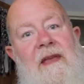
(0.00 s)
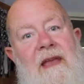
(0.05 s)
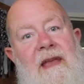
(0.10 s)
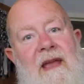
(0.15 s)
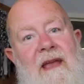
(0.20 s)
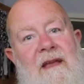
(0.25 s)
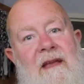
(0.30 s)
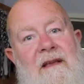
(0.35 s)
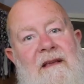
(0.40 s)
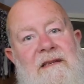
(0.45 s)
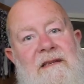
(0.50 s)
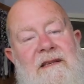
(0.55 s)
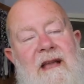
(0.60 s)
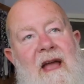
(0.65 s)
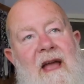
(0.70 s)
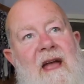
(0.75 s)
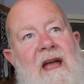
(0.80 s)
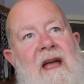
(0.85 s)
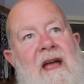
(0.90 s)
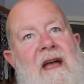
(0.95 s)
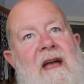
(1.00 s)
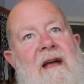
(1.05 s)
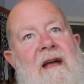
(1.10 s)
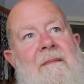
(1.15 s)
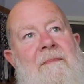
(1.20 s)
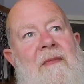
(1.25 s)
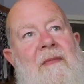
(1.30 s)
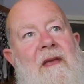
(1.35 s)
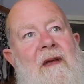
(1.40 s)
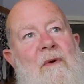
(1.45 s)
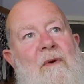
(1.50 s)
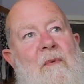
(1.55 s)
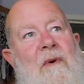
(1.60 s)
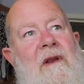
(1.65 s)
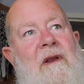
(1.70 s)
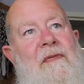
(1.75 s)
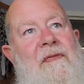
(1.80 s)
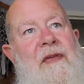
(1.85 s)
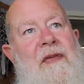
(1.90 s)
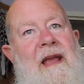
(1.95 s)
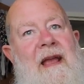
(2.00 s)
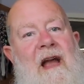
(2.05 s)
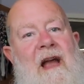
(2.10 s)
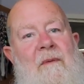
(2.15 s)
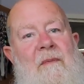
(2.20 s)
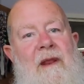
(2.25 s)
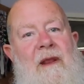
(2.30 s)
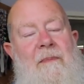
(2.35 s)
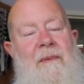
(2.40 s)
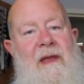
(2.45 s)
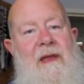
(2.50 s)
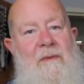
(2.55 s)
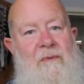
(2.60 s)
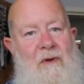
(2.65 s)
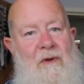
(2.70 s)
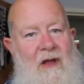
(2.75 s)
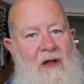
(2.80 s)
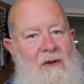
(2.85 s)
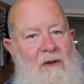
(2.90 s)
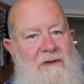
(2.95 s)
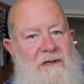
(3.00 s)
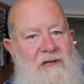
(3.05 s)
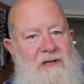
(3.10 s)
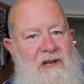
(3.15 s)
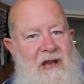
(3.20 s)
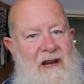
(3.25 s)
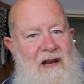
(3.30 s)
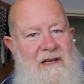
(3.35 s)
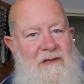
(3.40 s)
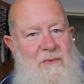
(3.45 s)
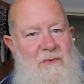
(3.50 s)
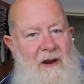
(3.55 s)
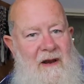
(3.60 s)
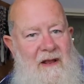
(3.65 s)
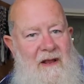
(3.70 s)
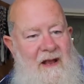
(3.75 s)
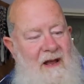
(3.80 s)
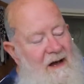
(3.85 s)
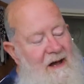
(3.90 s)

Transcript: the years. When you think how many people go to Chalice Well and